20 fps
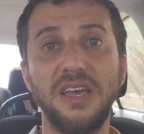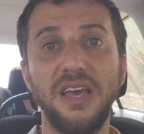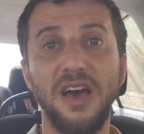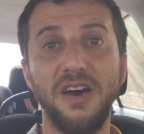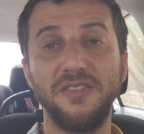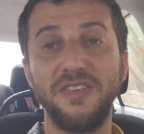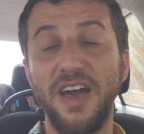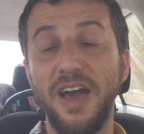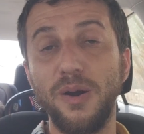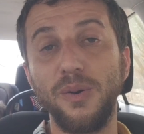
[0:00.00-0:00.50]

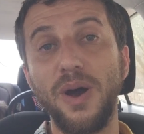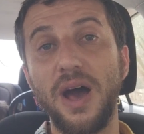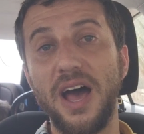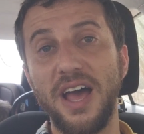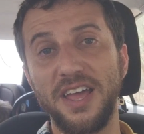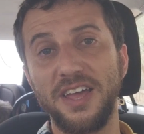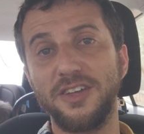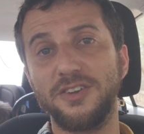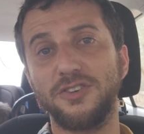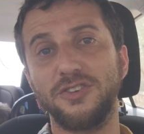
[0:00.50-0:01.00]
of how
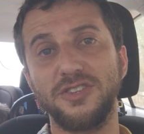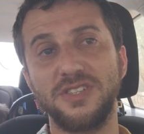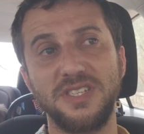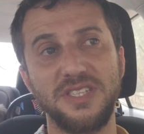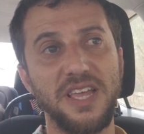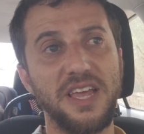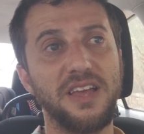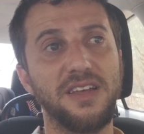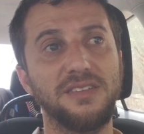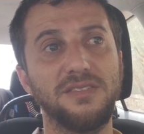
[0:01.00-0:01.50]
I
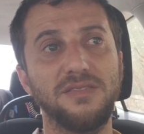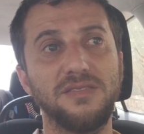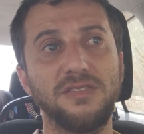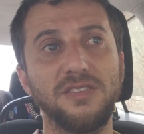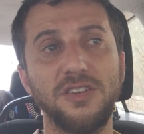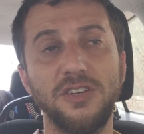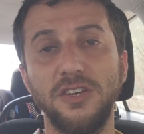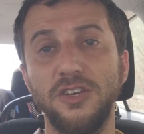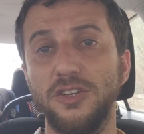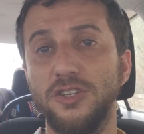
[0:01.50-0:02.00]
understand
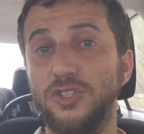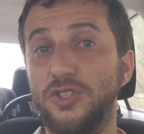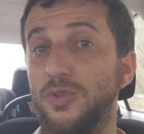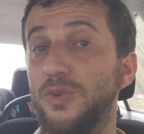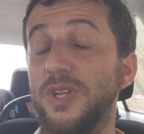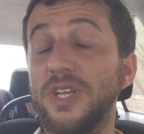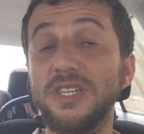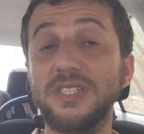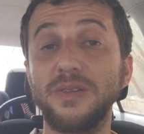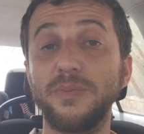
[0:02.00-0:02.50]

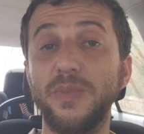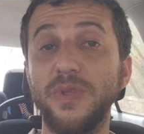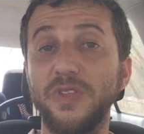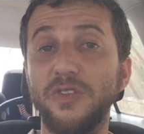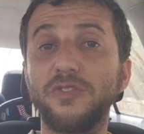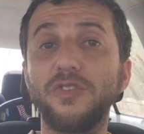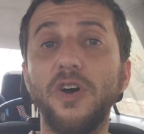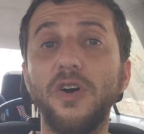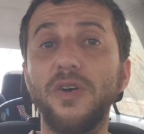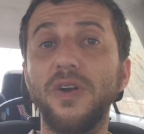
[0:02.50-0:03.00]
Judaism and the
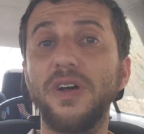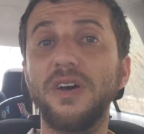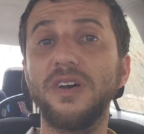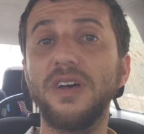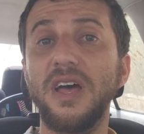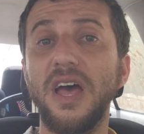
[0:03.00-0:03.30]
Torah.